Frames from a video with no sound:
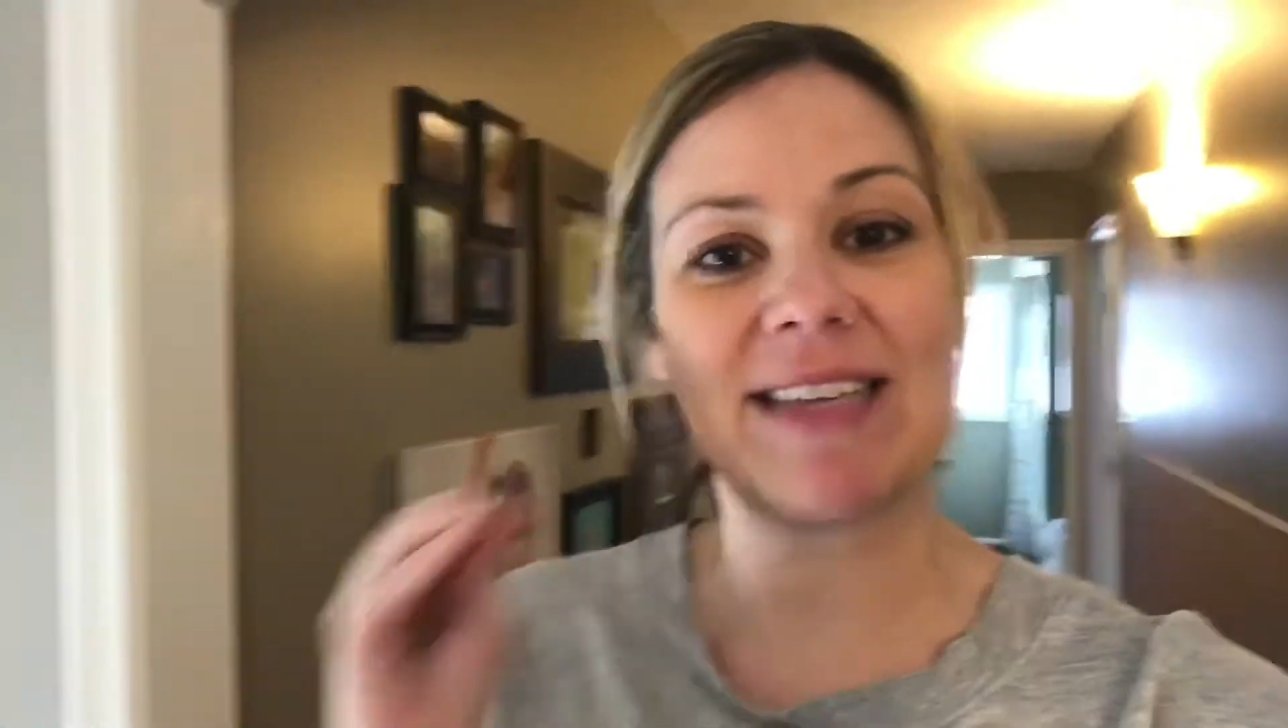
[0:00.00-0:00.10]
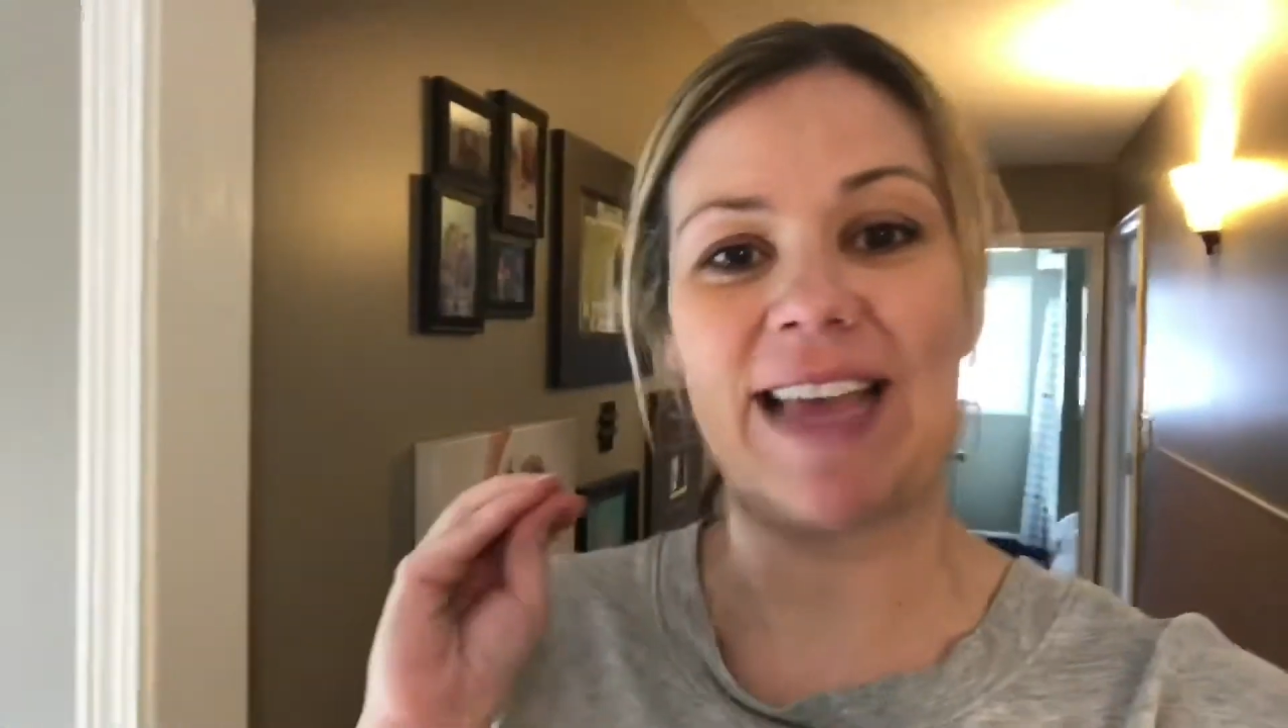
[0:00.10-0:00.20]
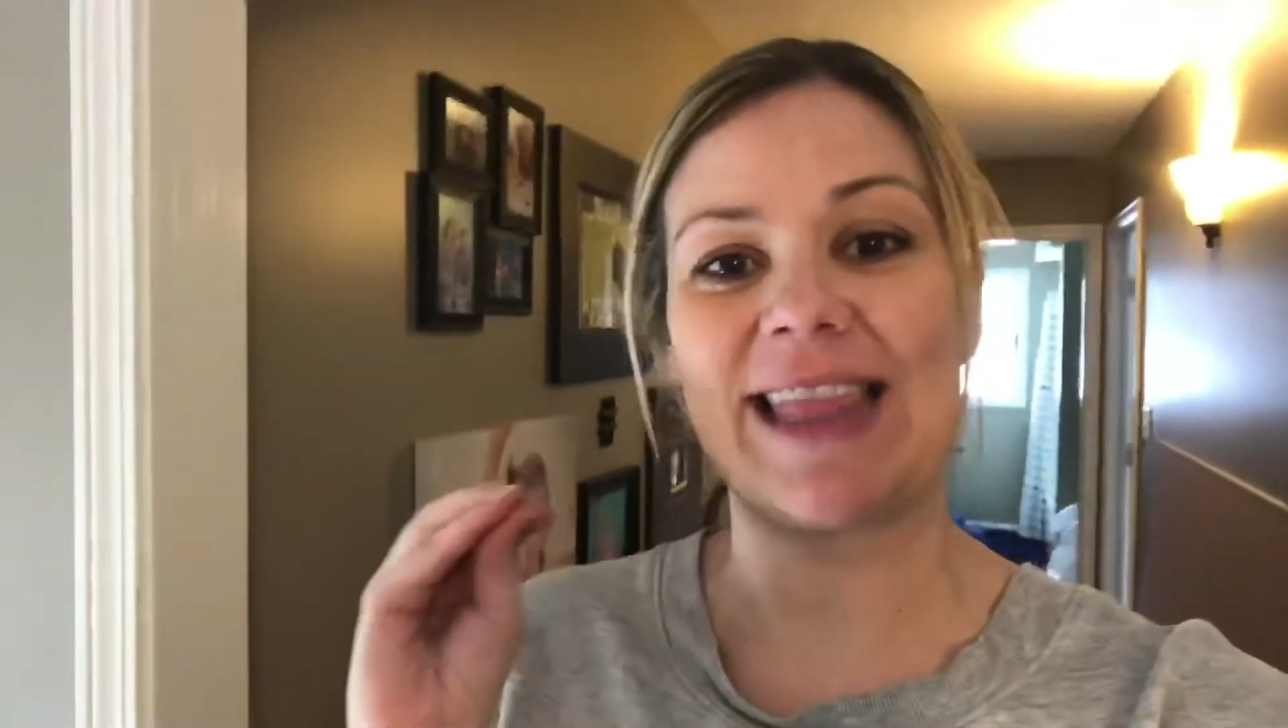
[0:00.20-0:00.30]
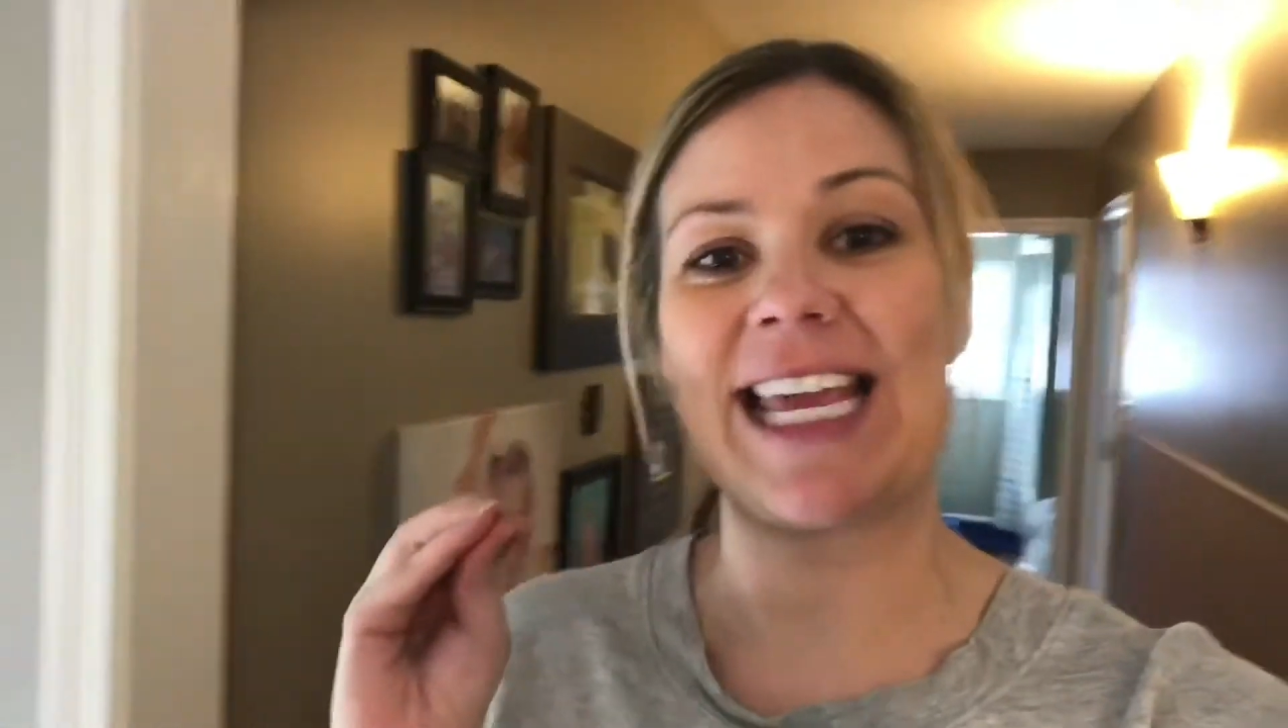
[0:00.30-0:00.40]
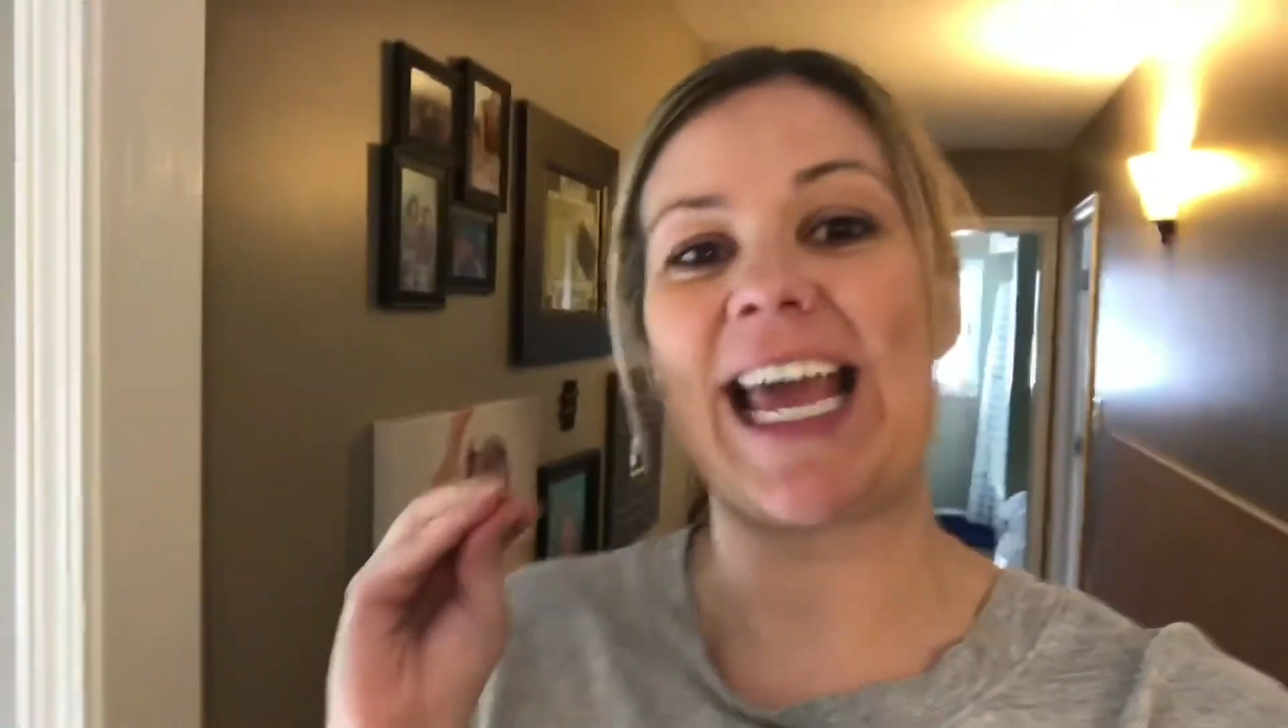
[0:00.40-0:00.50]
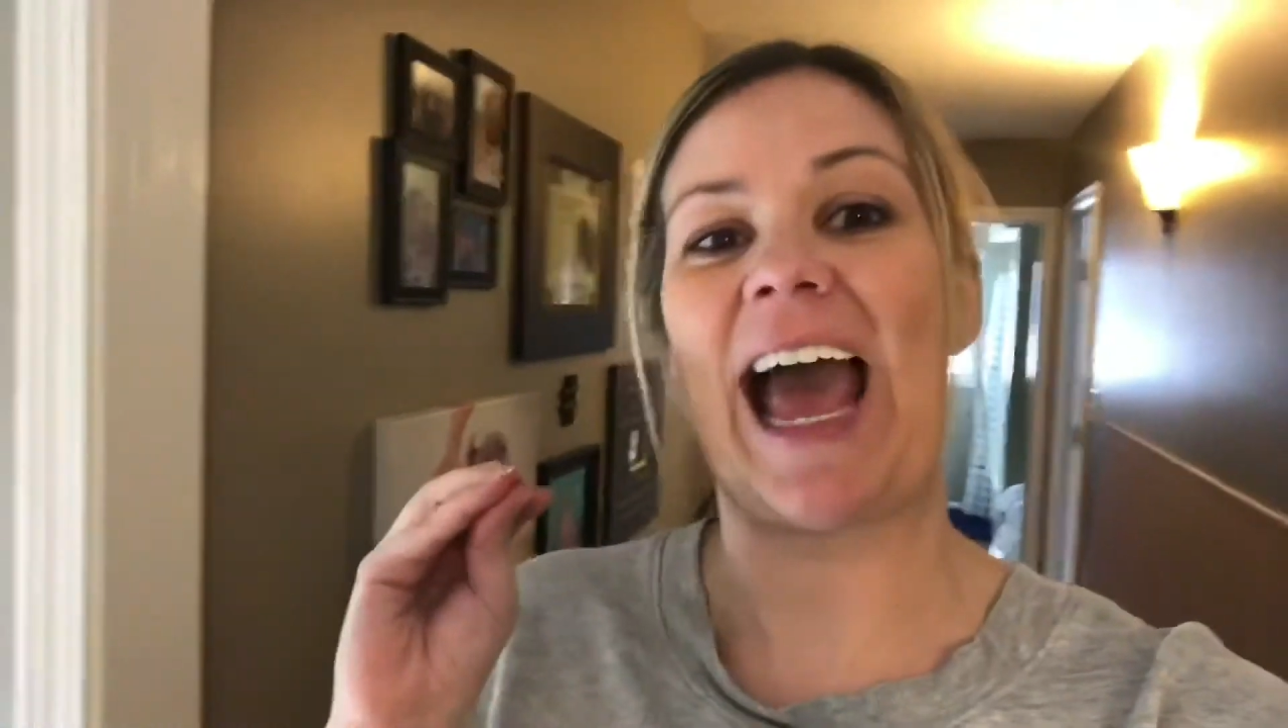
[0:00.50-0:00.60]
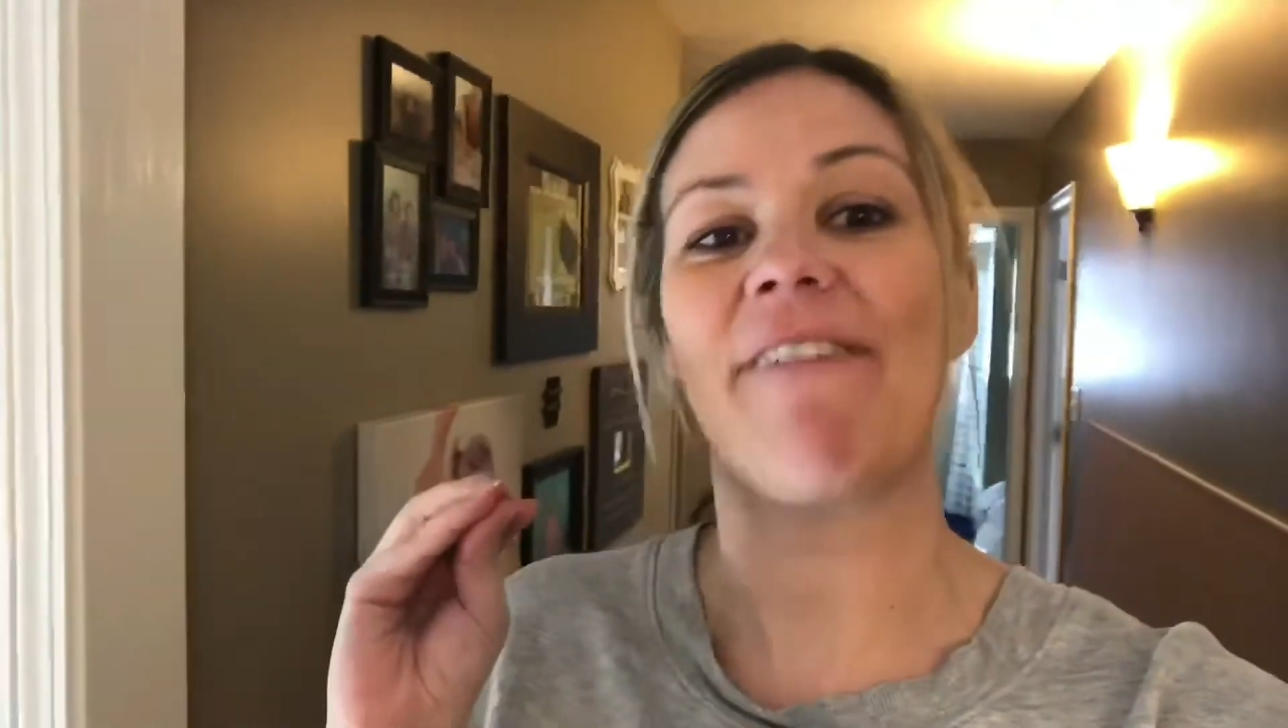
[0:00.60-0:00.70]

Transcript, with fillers: because I think,